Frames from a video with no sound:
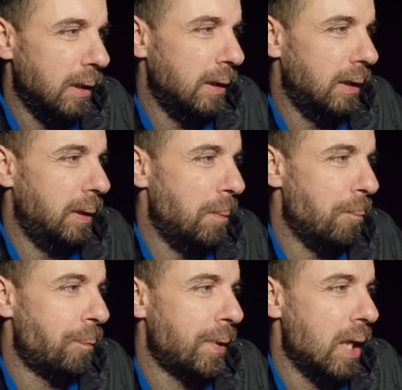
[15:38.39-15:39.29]

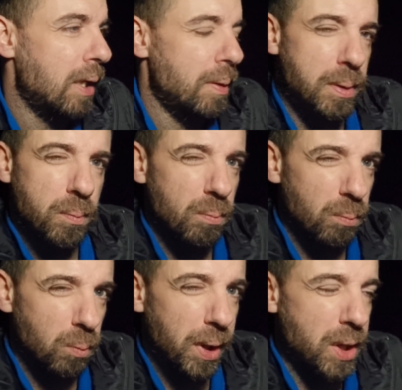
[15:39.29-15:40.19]
The
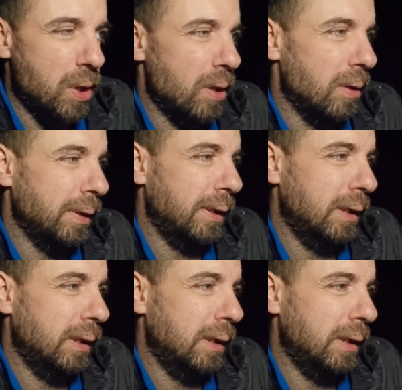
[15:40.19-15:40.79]
one issue though,